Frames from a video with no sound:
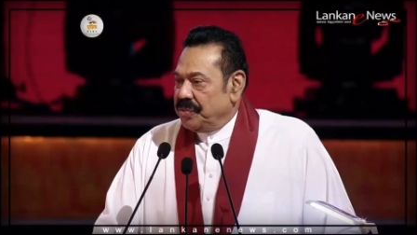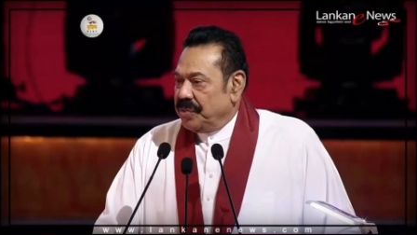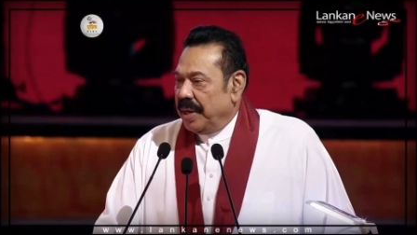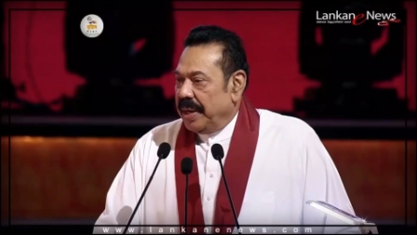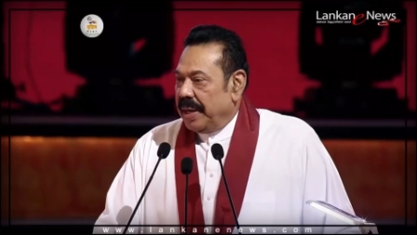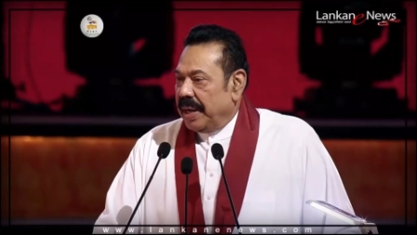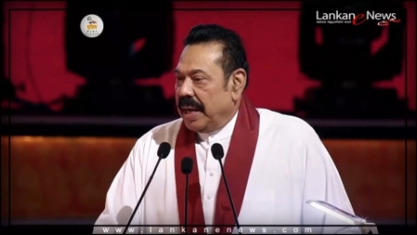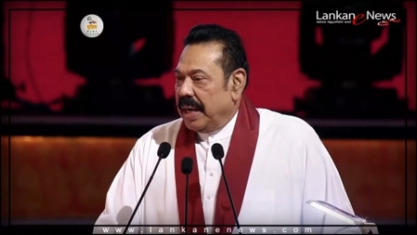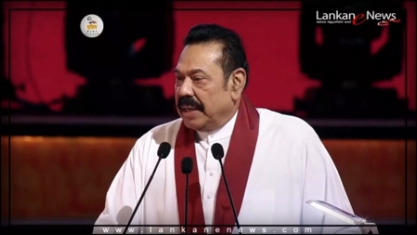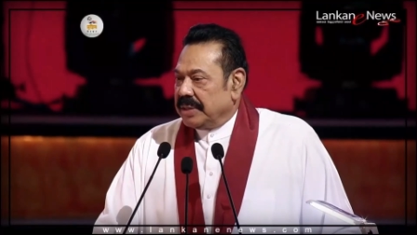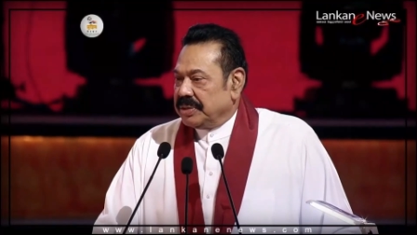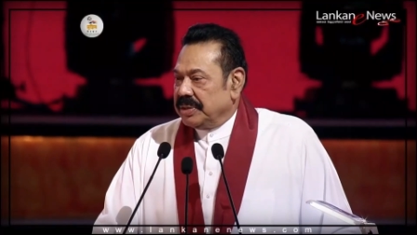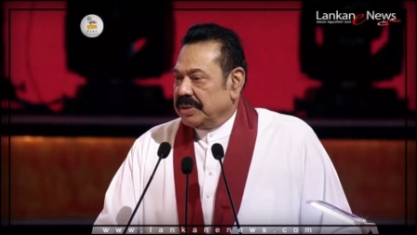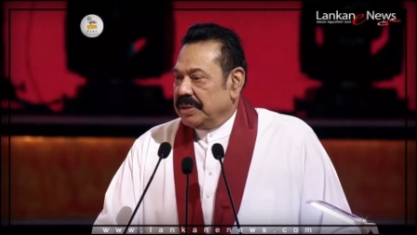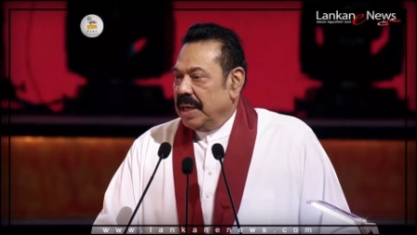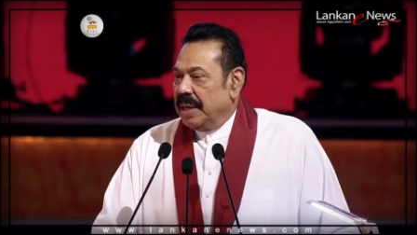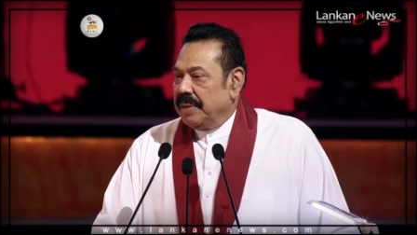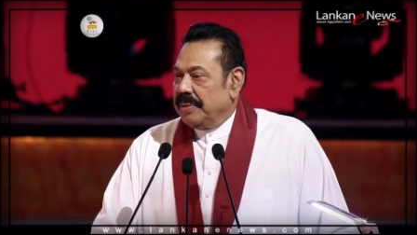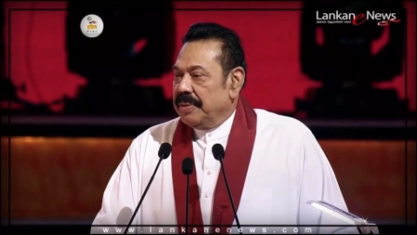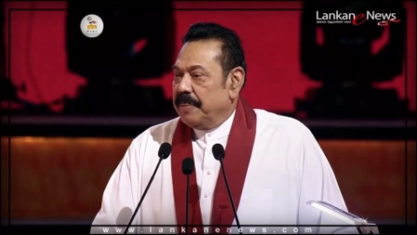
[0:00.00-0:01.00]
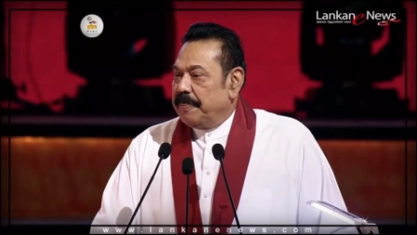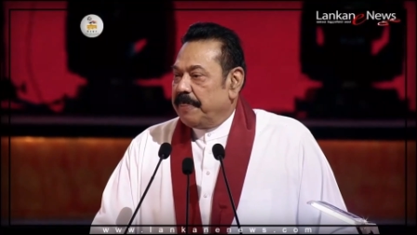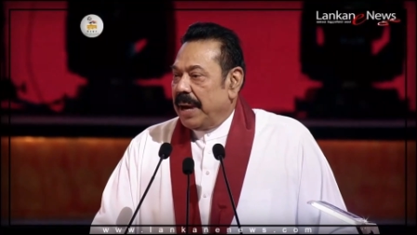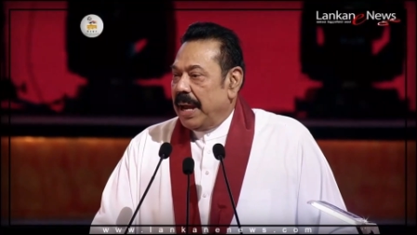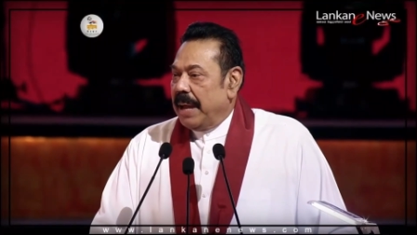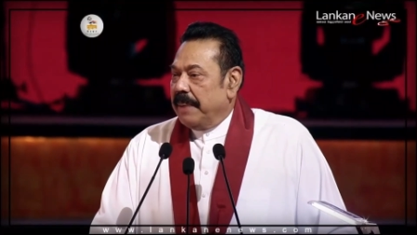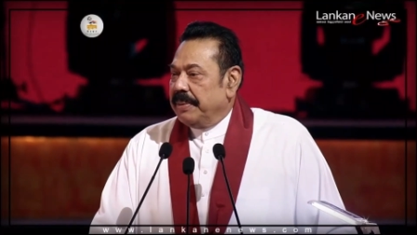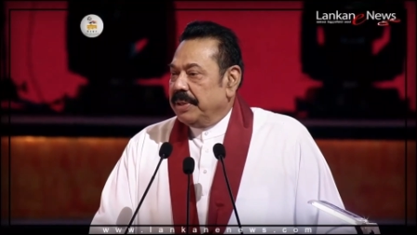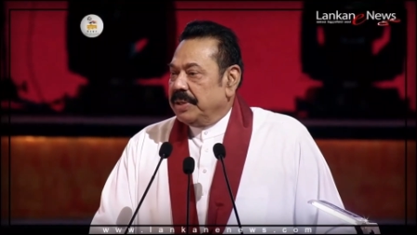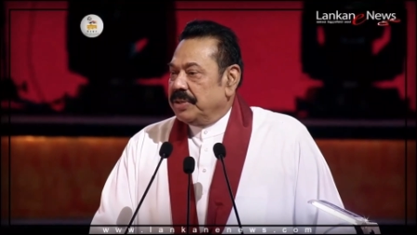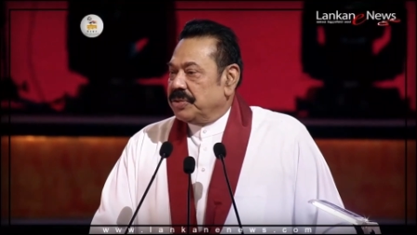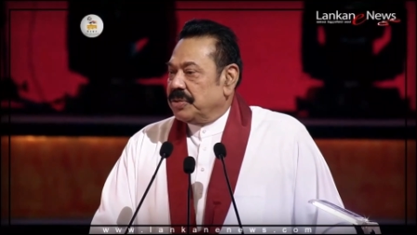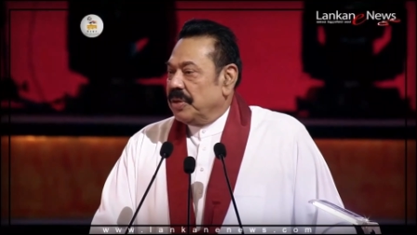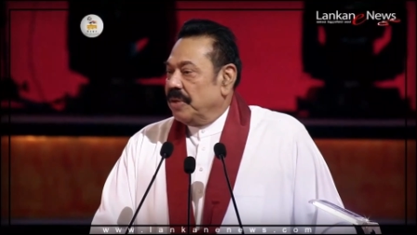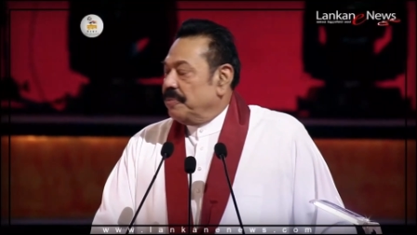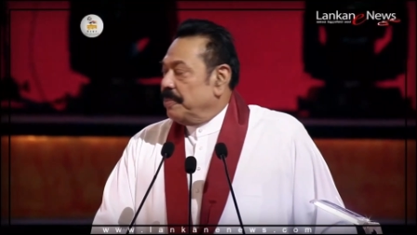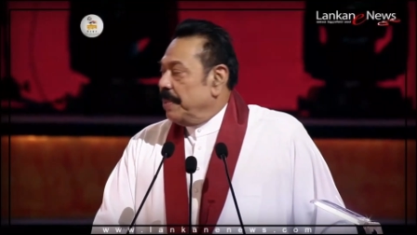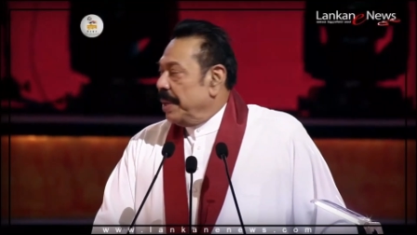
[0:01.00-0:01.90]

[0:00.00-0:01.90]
Sheikh Hasina, the Prime Minister of